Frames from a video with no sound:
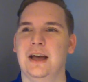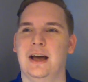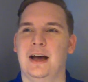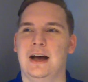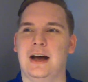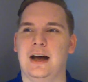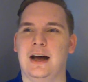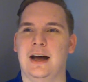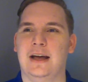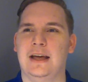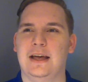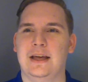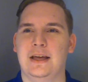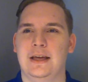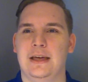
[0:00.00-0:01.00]
Uh,
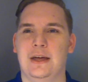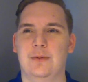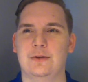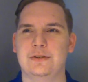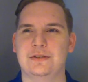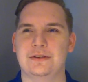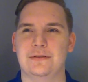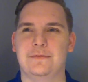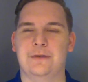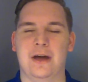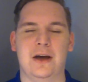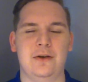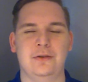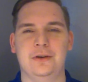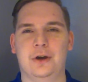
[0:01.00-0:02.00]
it was
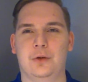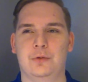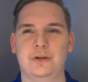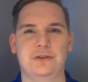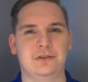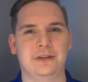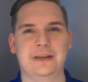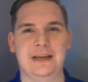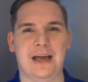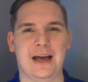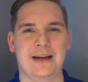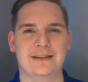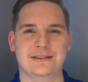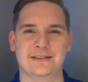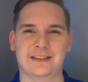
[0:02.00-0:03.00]
found originally
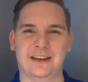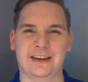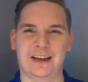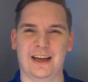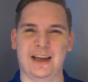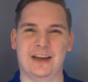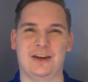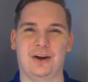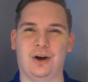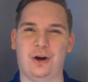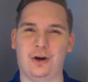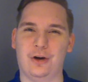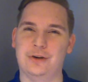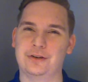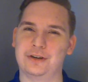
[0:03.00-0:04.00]
as like a
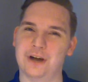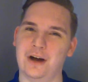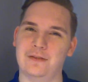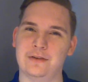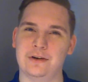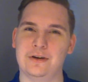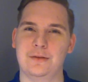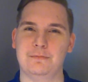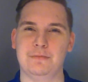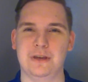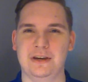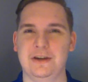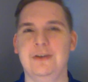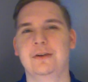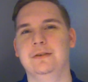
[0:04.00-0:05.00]
hard-covered
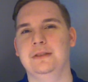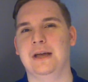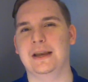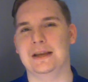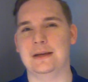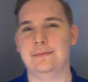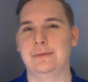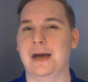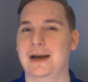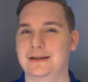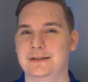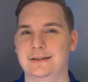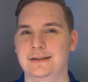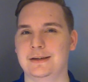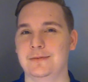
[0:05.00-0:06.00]
meteor that
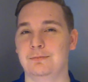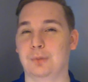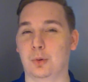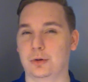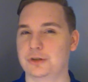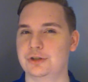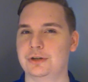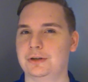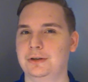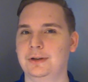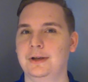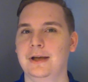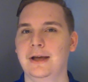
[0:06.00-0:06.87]
impacted in Portugal,